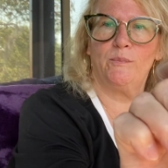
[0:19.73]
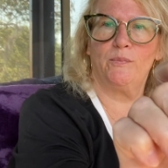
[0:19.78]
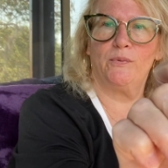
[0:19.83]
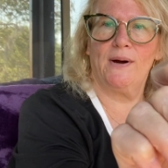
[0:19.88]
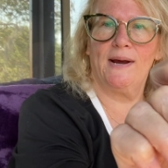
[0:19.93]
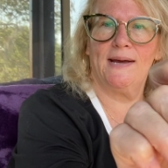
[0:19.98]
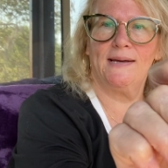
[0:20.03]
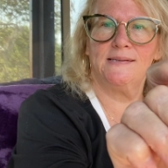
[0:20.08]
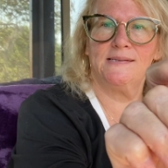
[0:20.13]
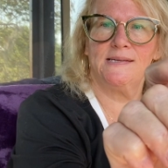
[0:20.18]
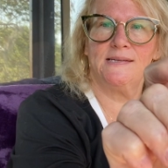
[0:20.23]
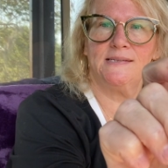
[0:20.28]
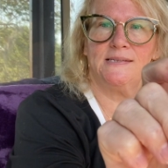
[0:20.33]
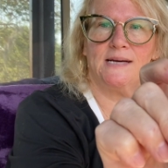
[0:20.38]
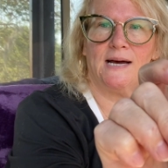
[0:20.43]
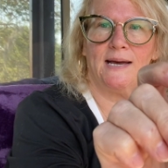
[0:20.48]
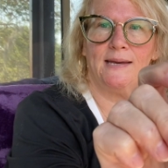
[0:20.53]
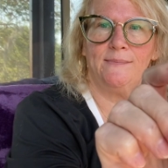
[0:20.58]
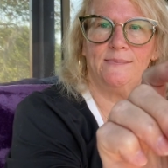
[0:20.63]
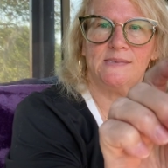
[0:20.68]
brands and
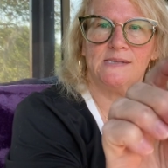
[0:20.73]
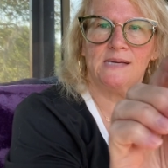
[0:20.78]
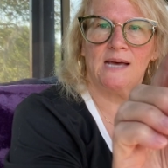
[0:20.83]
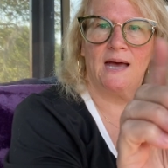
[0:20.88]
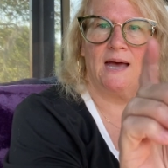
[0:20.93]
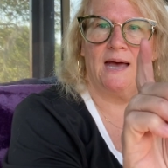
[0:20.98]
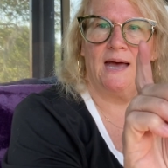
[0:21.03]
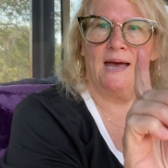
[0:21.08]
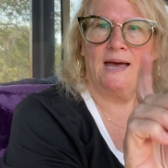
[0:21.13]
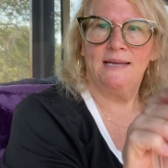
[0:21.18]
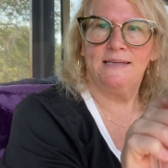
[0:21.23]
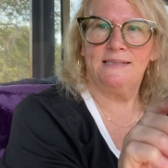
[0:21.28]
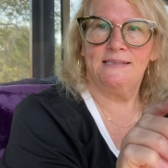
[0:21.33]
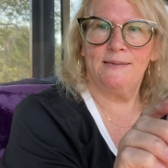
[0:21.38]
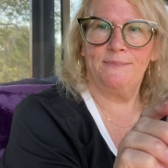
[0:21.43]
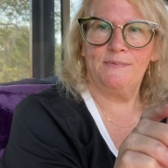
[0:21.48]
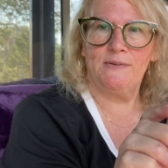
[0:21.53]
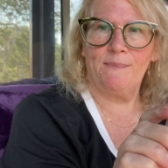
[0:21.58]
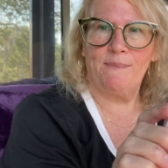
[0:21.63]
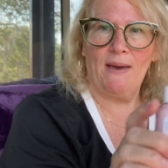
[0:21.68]
types,
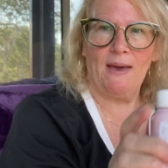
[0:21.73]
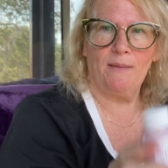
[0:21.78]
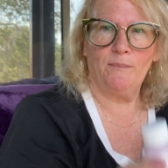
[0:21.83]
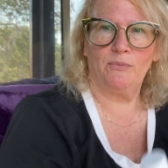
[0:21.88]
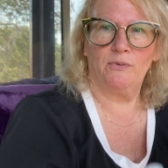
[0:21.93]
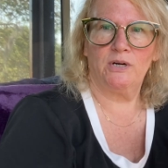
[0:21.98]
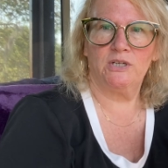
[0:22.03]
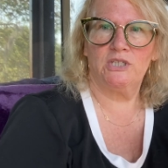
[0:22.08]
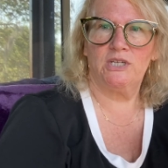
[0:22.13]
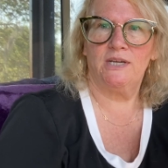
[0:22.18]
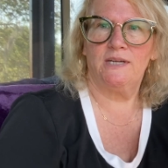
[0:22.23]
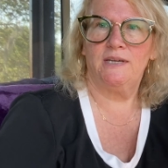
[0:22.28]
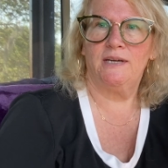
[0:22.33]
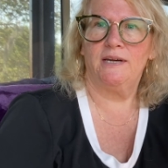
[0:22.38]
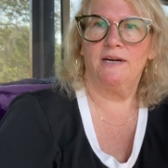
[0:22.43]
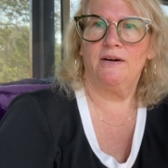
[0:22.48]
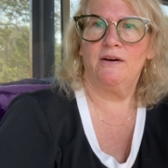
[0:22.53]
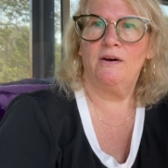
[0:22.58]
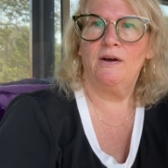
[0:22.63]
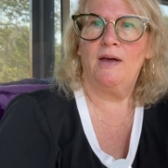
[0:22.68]
dipped a paintbrush in
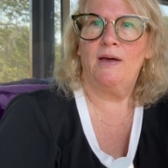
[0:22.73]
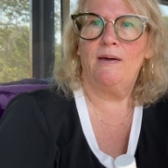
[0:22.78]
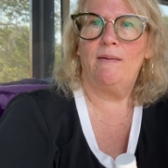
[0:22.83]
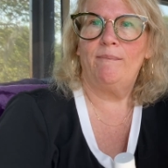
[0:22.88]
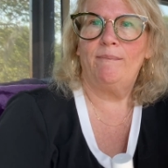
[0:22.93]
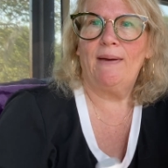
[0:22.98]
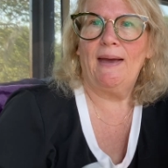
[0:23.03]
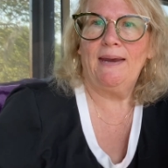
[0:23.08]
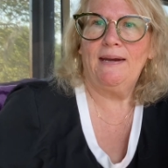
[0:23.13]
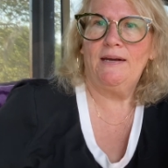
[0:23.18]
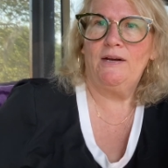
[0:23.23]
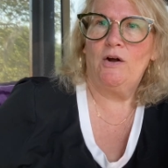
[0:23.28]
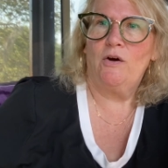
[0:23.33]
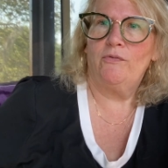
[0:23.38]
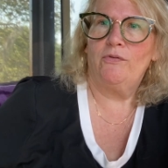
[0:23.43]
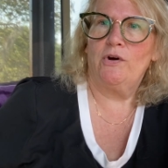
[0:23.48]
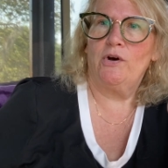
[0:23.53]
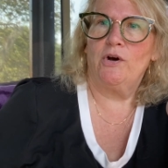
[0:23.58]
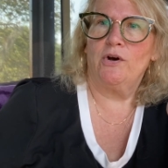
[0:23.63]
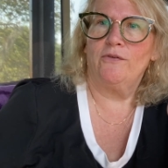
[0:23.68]
here, painted
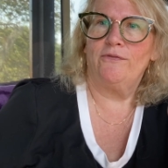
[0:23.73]
over her